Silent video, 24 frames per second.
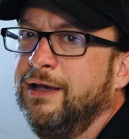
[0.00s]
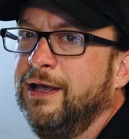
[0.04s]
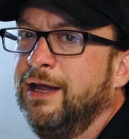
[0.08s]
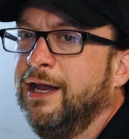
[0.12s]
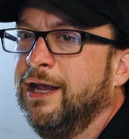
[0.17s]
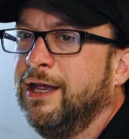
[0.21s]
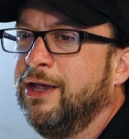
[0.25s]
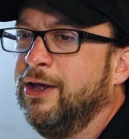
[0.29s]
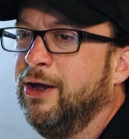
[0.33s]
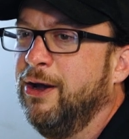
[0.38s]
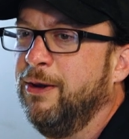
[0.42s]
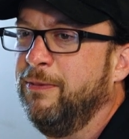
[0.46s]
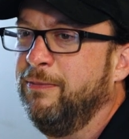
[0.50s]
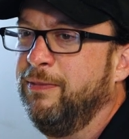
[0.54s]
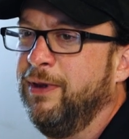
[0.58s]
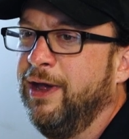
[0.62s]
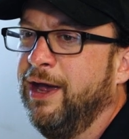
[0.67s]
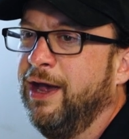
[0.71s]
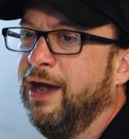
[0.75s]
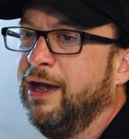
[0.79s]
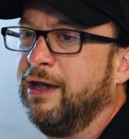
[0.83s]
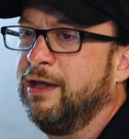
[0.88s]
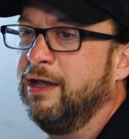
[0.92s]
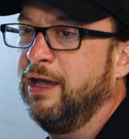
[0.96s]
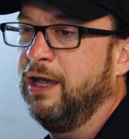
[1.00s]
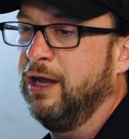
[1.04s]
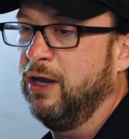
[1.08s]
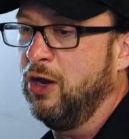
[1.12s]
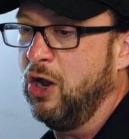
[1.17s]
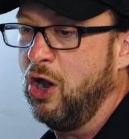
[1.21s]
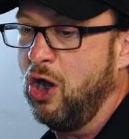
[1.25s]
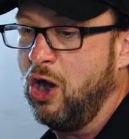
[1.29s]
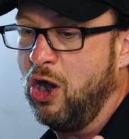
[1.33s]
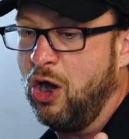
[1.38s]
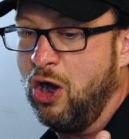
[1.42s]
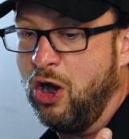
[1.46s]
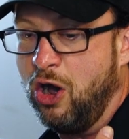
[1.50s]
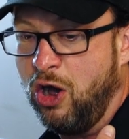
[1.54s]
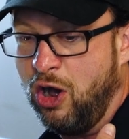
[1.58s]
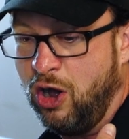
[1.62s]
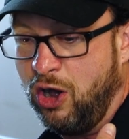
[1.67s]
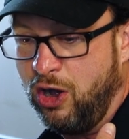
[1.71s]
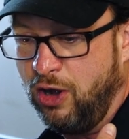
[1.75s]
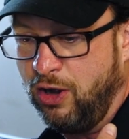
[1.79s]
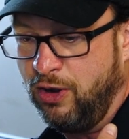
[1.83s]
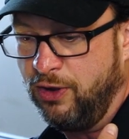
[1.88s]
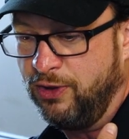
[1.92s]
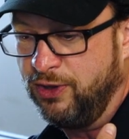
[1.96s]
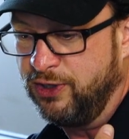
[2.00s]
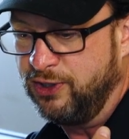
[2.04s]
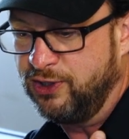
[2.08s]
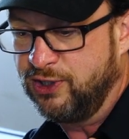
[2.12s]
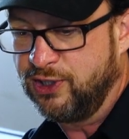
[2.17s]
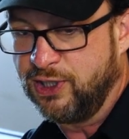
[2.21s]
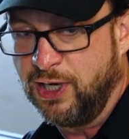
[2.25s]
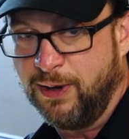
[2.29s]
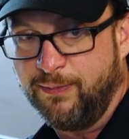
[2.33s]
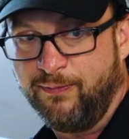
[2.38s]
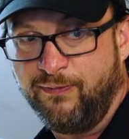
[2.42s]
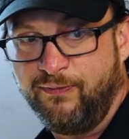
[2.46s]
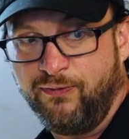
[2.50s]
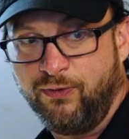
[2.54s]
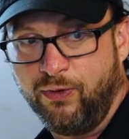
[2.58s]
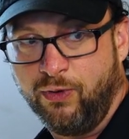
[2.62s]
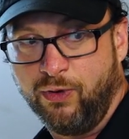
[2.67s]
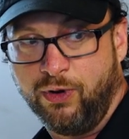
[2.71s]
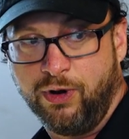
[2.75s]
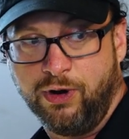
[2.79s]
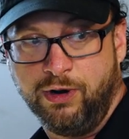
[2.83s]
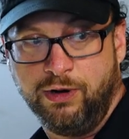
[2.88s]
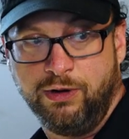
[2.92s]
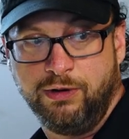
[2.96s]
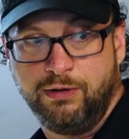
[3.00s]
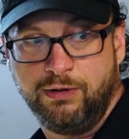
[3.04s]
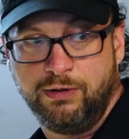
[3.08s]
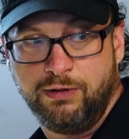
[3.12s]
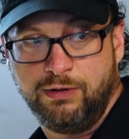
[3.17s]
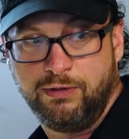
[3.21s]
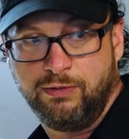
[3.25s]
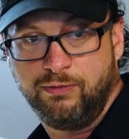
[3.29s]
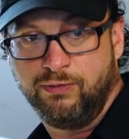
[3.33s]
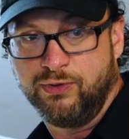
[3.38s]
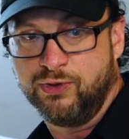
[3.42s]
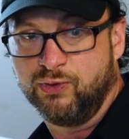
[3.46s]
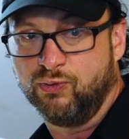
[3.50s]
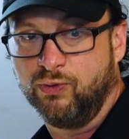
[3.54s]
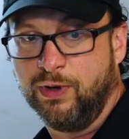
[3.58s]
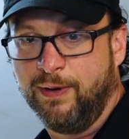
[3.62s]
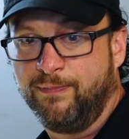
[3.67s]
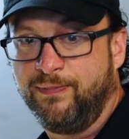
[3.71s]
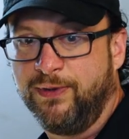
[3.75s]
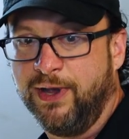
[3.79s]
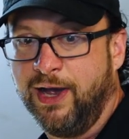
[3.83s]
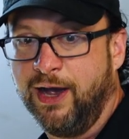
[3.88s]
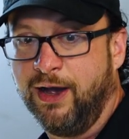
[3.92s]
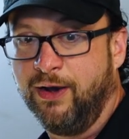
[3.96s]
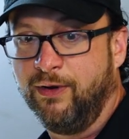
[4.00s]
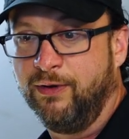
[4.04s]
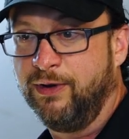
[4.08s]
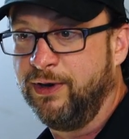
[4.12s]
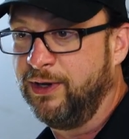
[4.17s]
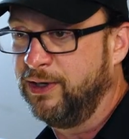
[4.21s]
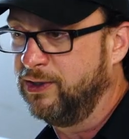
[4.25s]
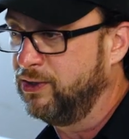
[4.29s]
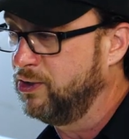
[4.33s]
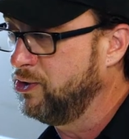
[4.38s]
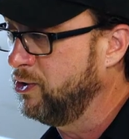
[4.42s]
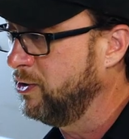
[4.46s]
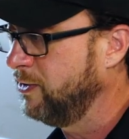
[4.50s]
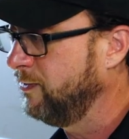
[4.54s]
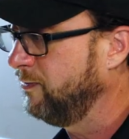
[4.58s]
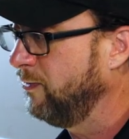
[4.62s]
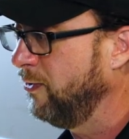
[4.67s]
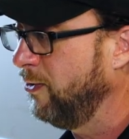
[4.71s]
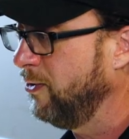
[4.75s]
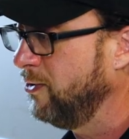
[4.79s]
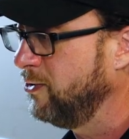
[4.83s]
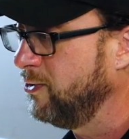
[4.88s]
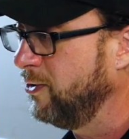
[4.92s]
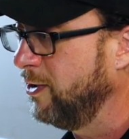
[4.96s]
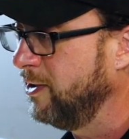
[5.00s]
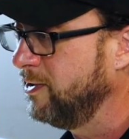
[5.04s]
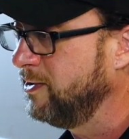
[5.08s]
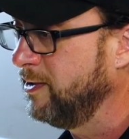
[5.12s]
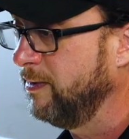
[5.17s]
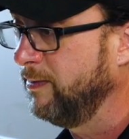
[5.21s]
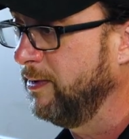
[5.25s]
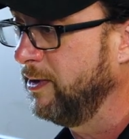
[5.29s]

And I come back, and all the subfloor was ripped out, and it's just floor joists.